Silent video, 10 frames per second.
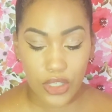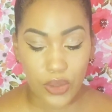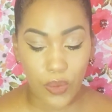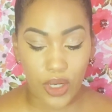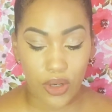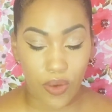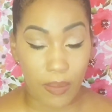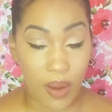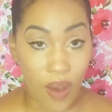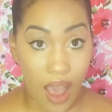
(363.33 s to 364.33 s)
You want to know
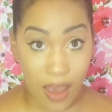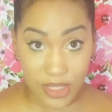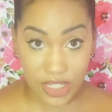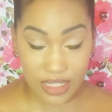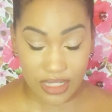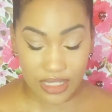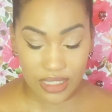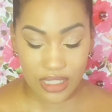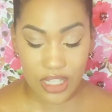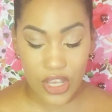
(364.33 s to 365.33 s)
about
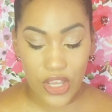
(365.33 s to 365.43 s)
options.